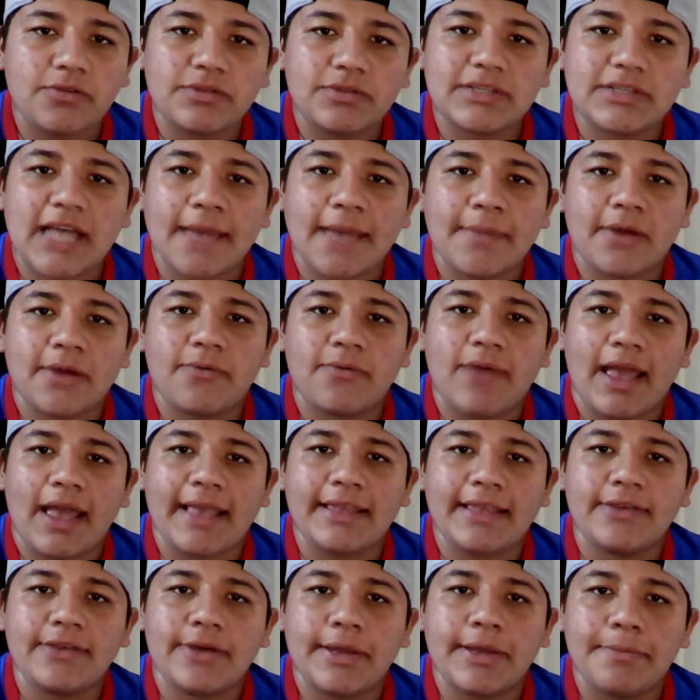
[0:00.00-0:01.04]
time it
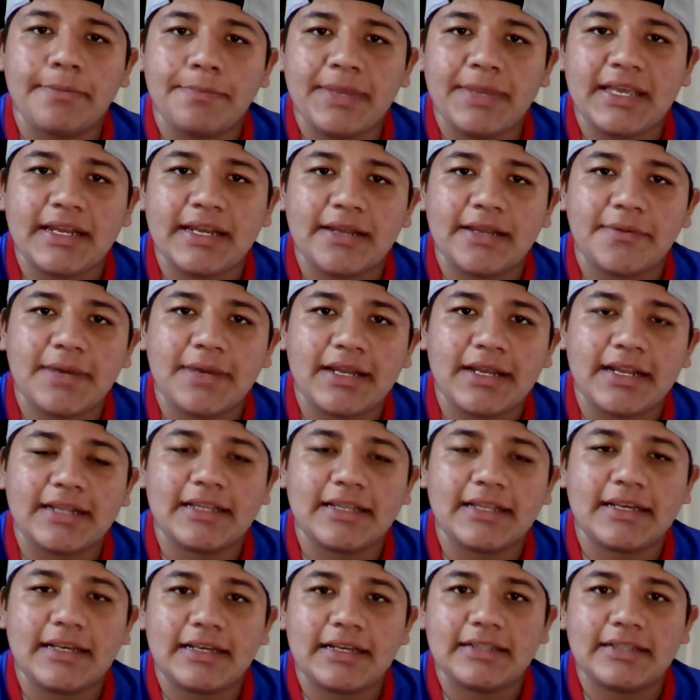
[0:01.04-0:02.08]
right, you can beat him. And then
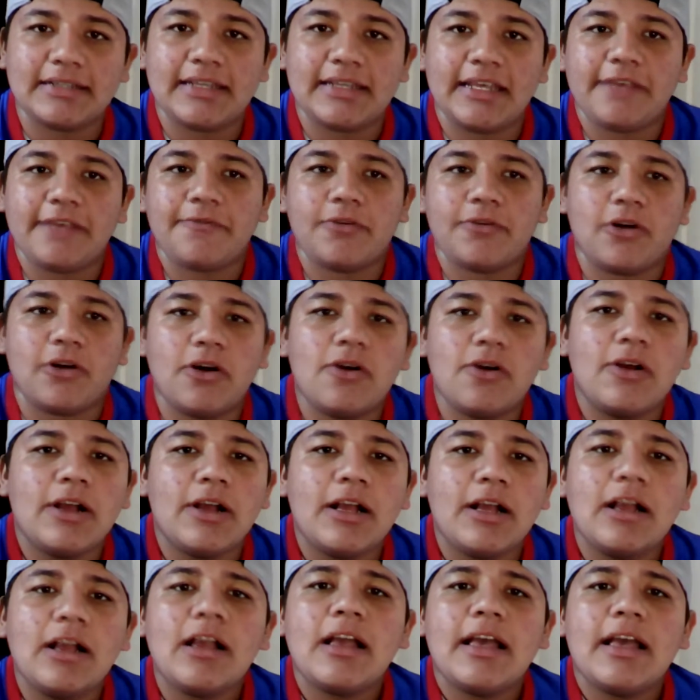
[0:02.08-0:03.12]
the Evo
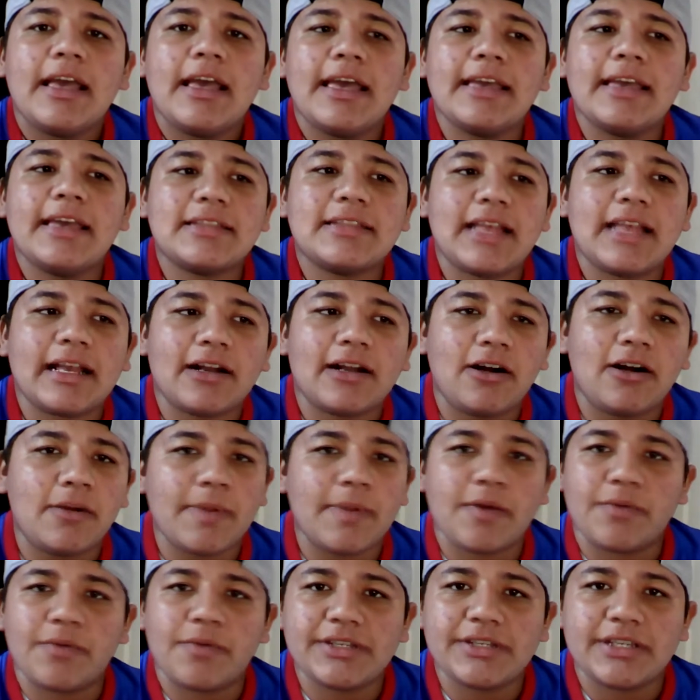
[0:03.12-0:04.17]
is like, oh
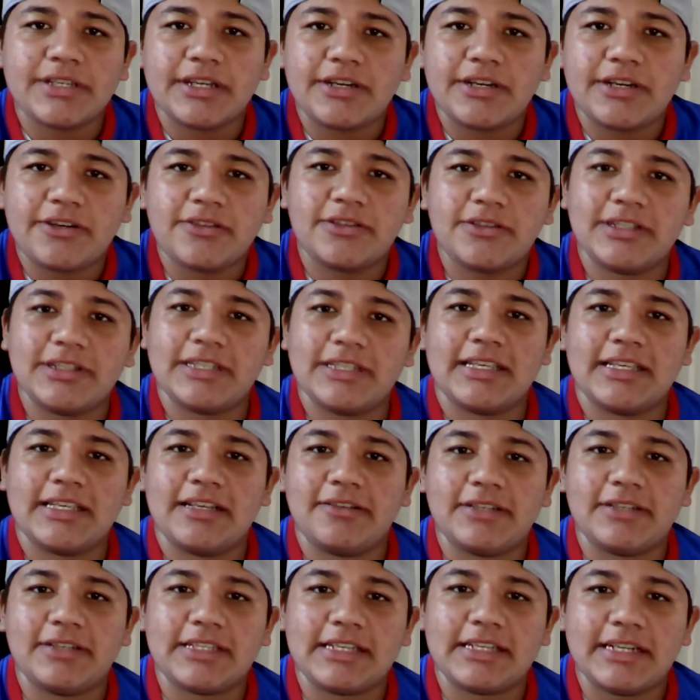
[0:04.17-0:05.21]
man, what is he gonna do?
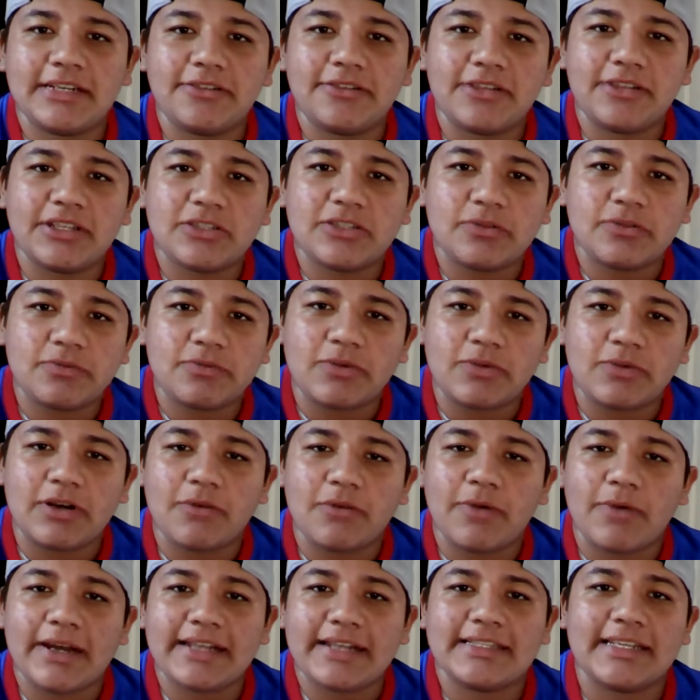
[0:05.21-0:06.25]
Is he gonna do this?
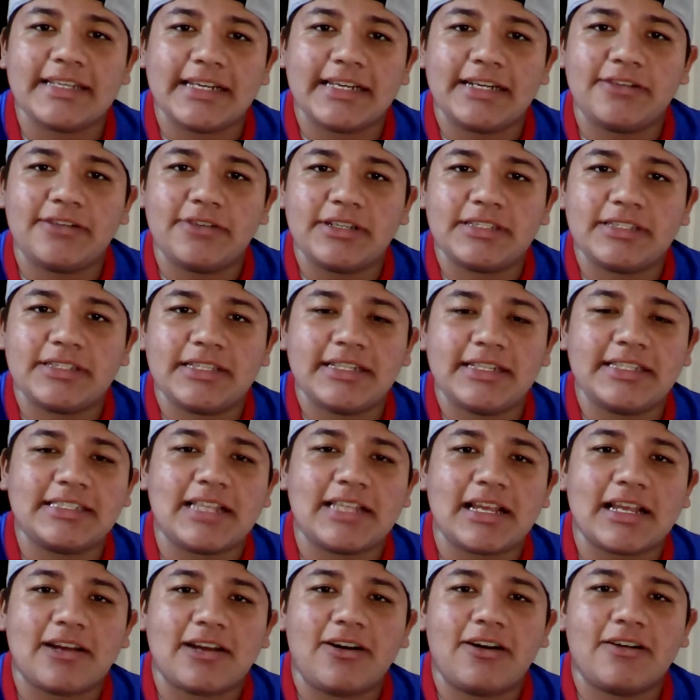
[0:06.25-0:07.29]
When is he gonna do this? And
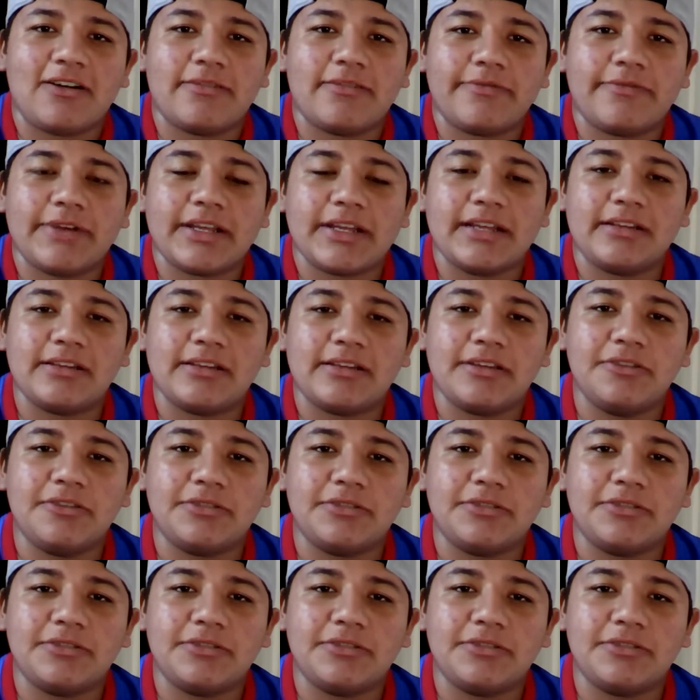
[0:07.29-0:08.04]
he's like, oh, freaking